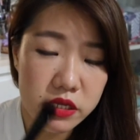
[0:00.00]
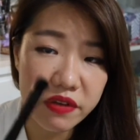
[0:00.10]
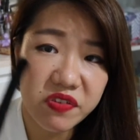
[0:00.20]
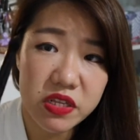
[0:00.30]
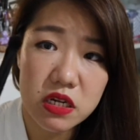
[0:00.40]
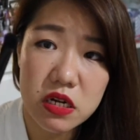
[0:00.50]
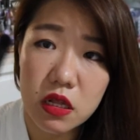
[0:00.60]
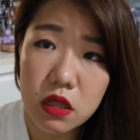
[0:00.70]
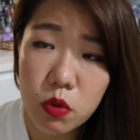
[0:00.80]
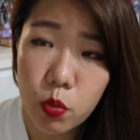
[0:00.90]
Definitely a
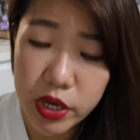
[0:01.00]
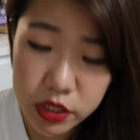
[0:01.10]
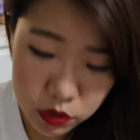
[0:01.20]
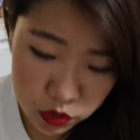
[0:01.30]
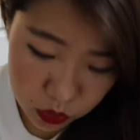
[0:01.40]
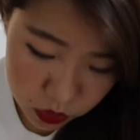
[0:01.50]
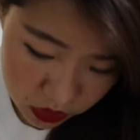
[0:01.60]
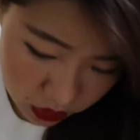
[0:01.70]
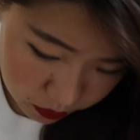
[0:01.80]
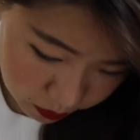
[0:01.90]
lot of ways to use
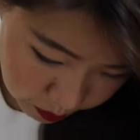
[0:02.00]
it.